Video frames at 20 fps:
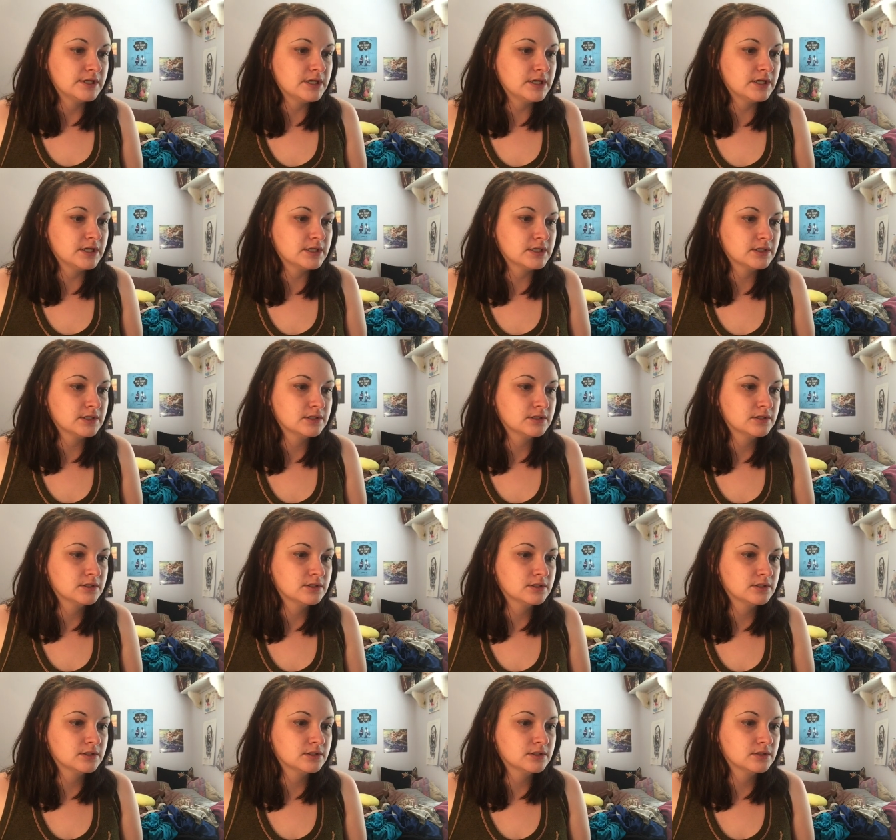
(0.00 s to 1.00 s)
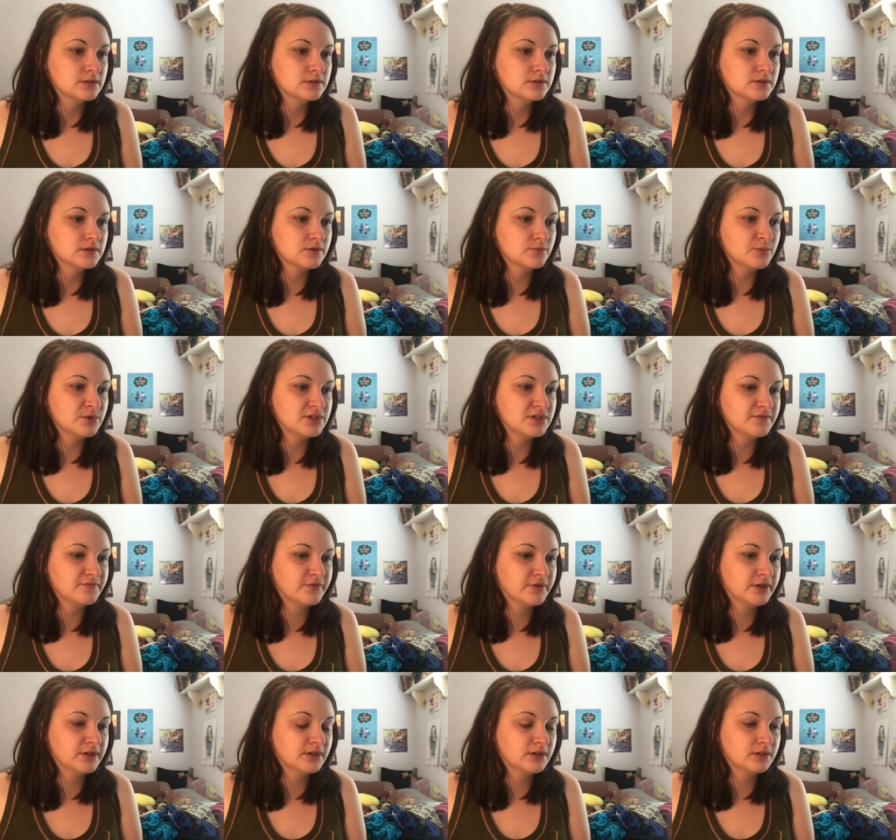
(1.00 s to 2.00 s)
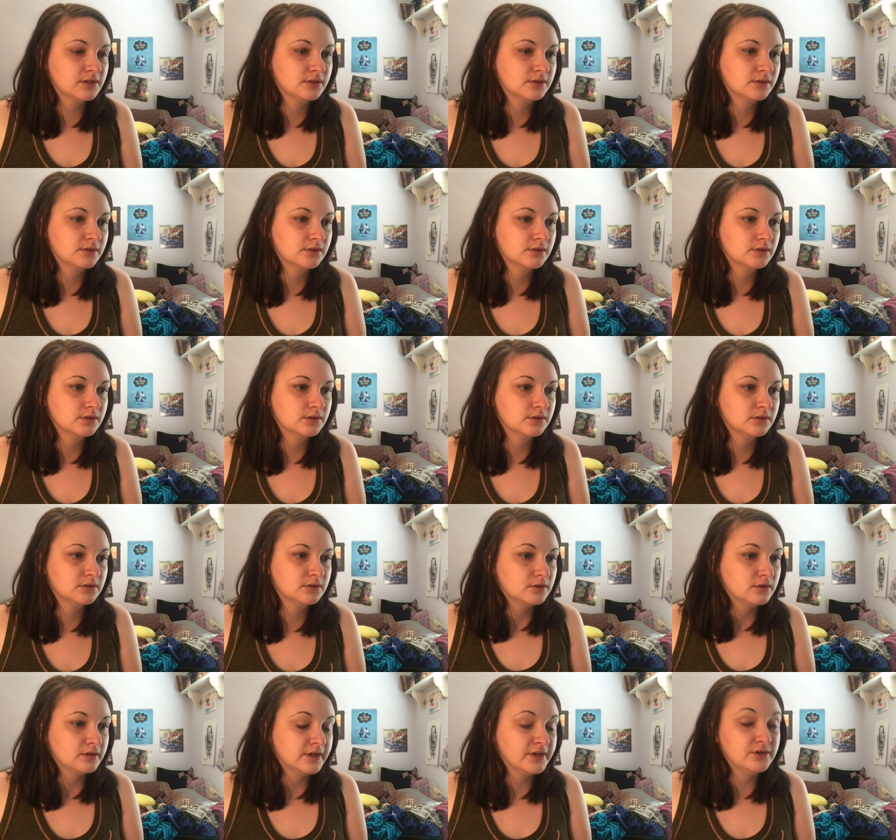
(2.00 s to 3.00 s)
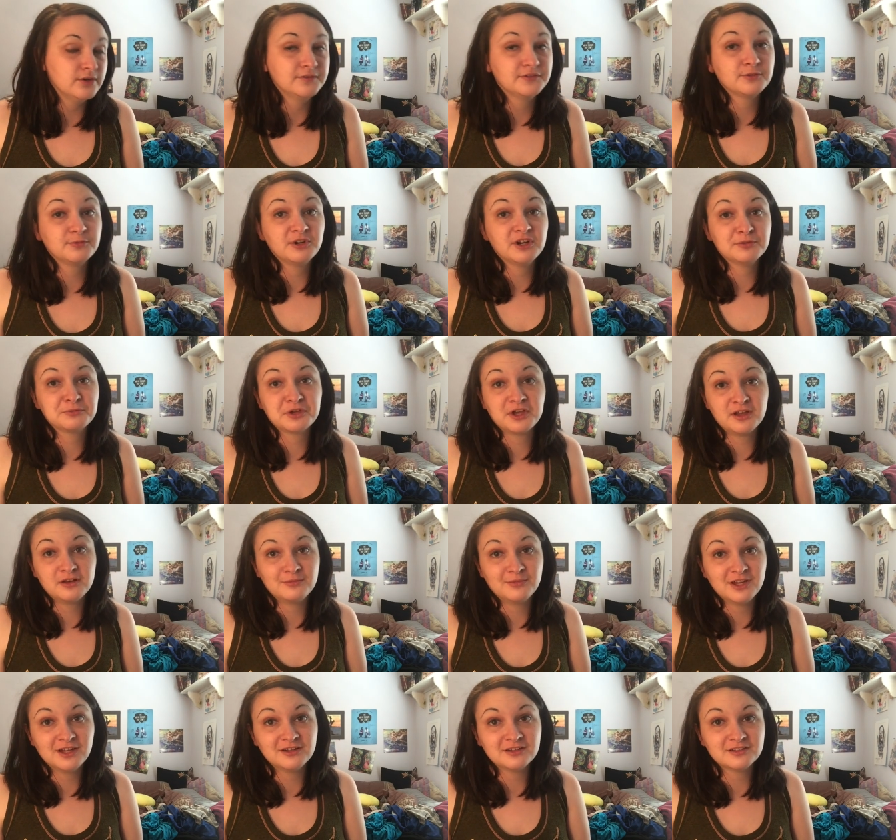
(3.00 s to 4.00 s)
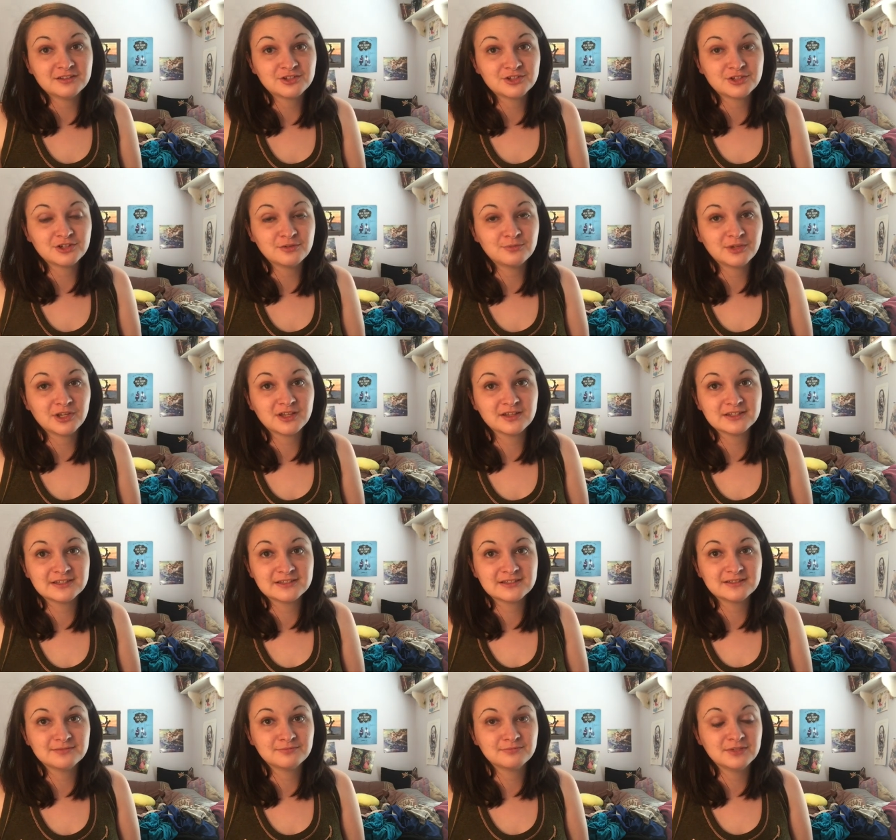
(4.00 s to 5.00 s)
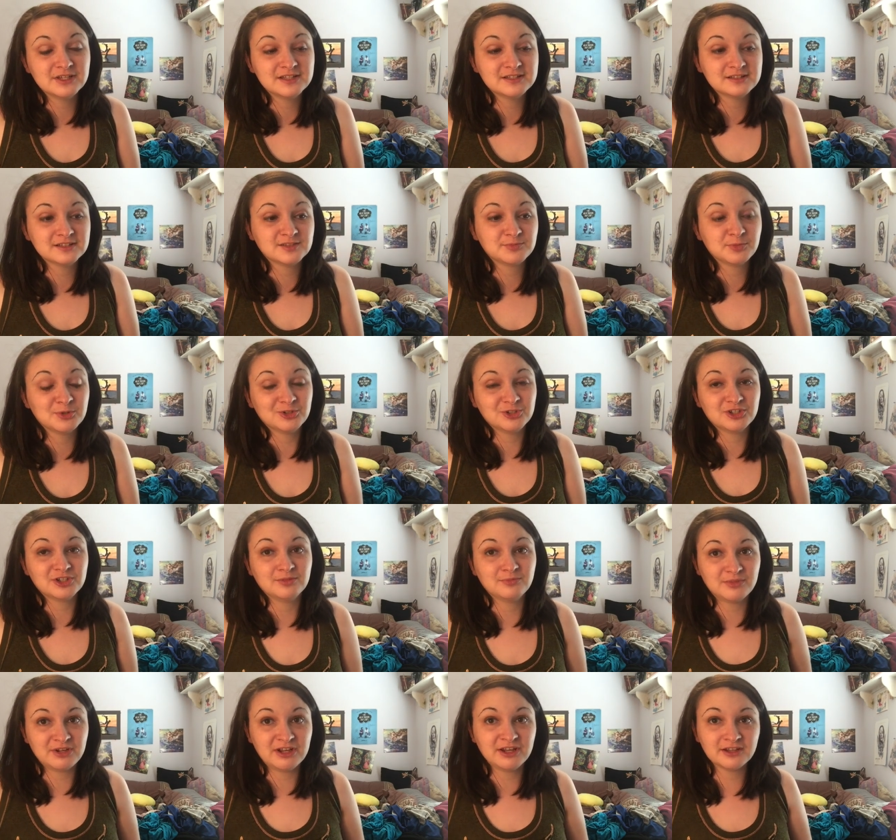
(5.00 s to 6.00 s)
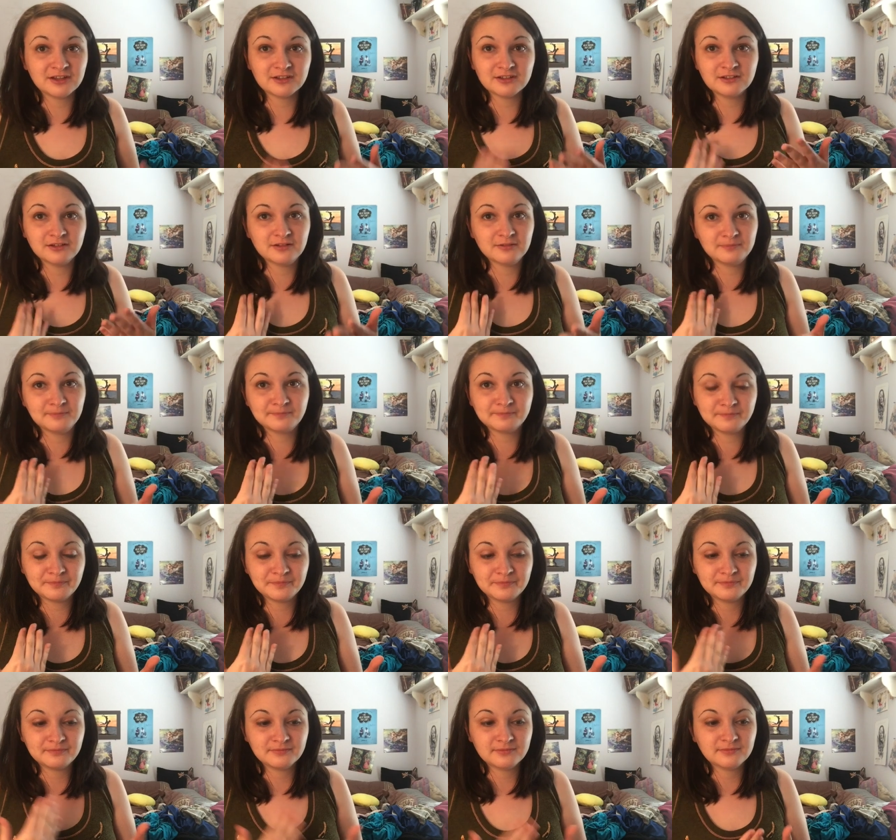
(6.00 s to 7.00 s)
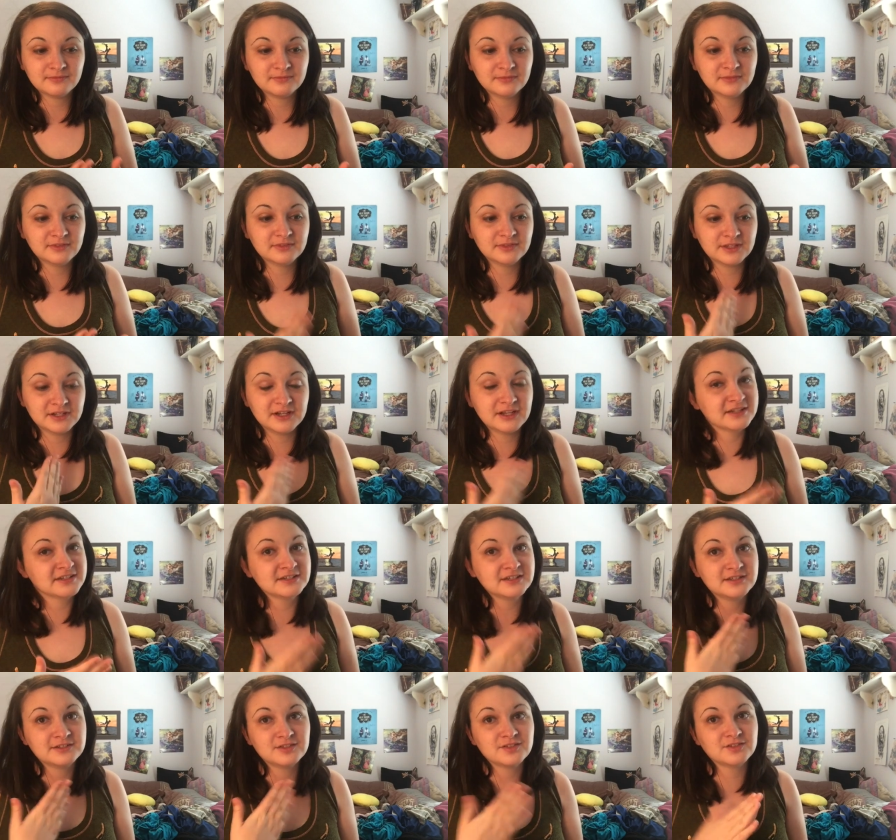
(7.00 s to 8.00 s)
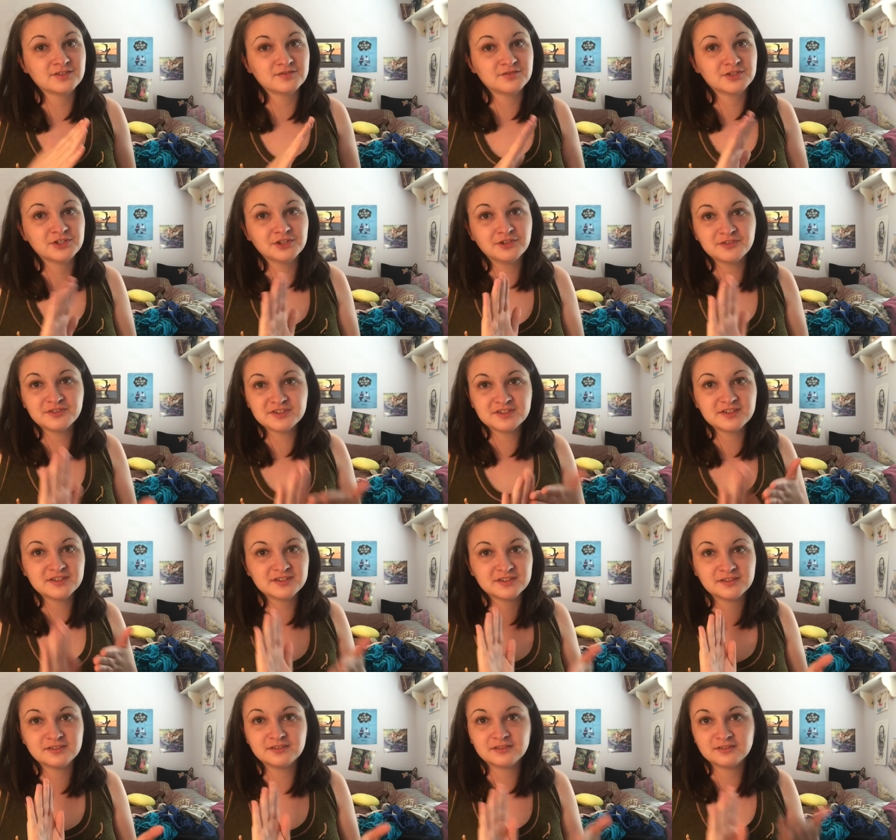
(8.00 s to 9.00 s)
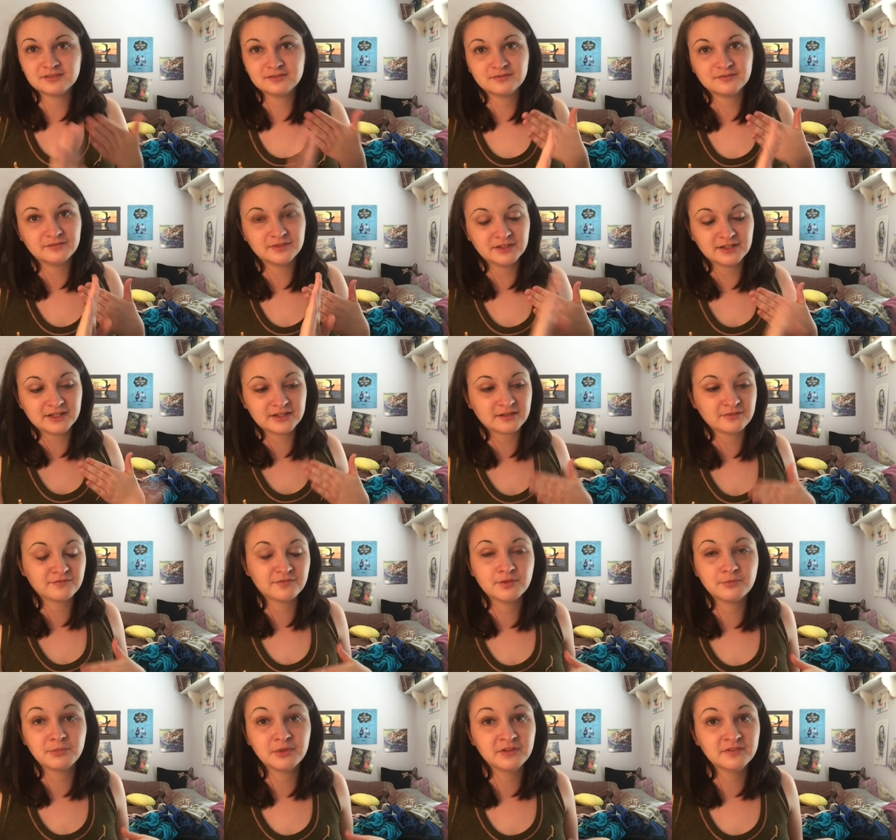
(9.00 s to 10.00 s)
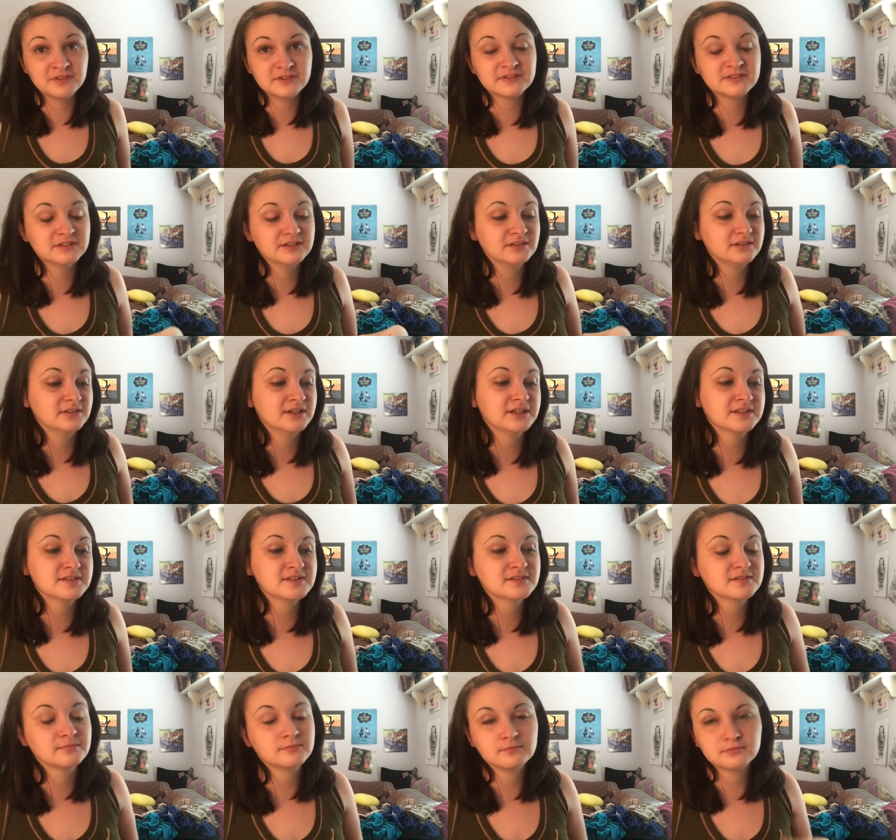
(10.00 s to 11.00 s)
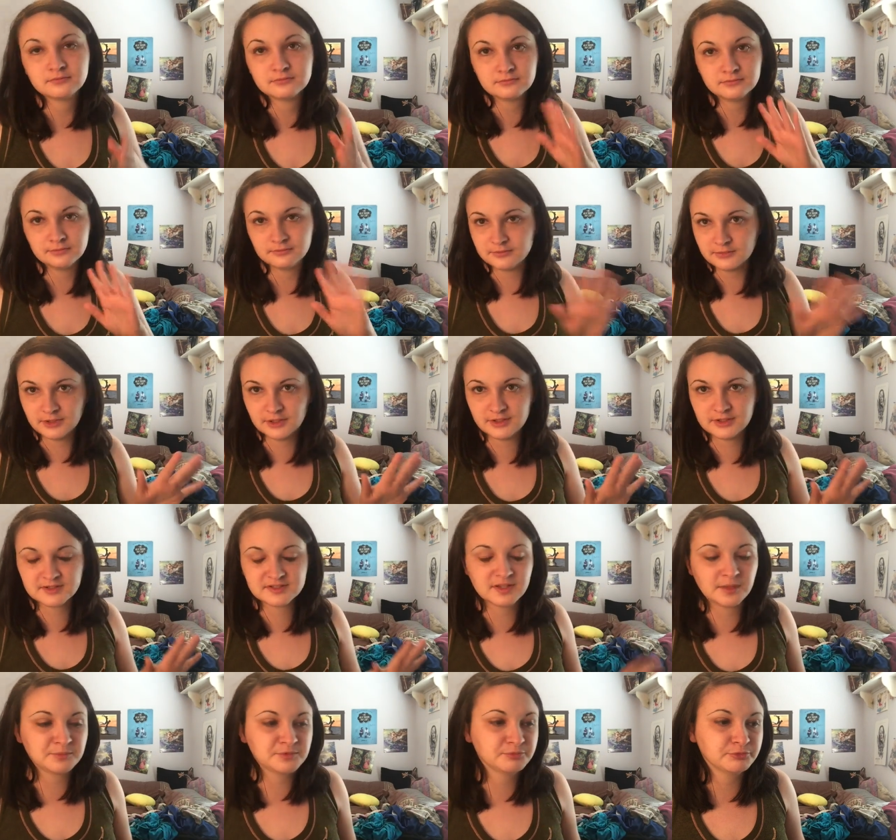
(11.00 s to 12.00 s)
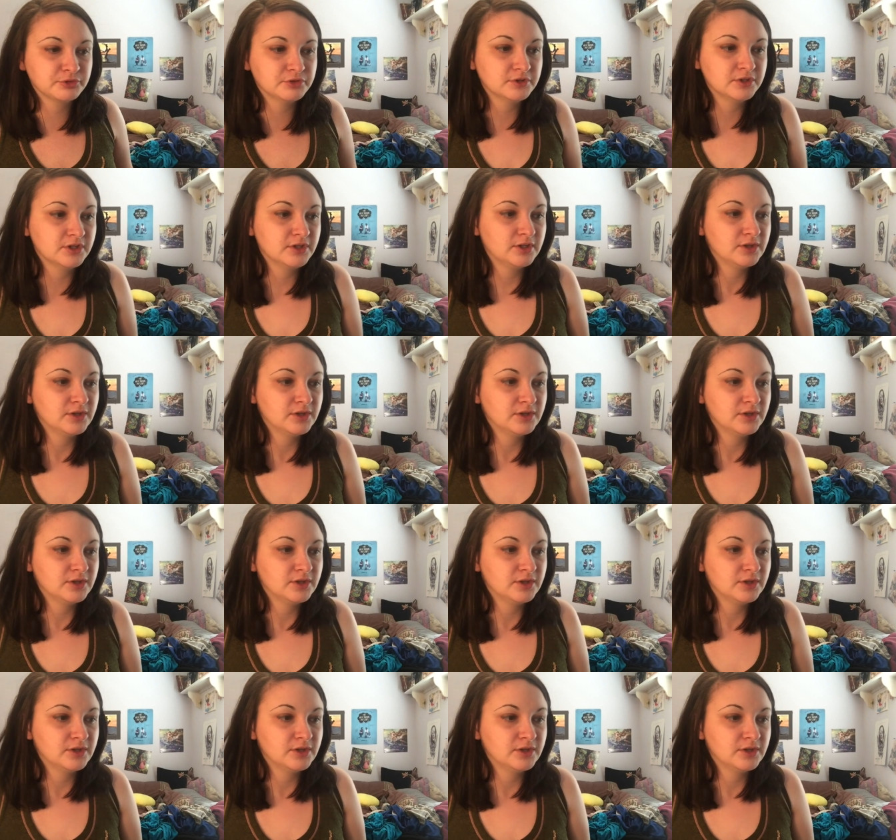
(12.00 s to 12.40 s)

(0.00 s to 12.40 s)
Yeah, it's gonna be different. I do have to admit I'm kind of mad at this show because it means it's pushing back um, the next Agents of S H I E L D season for like a few months, and that's unacceptable.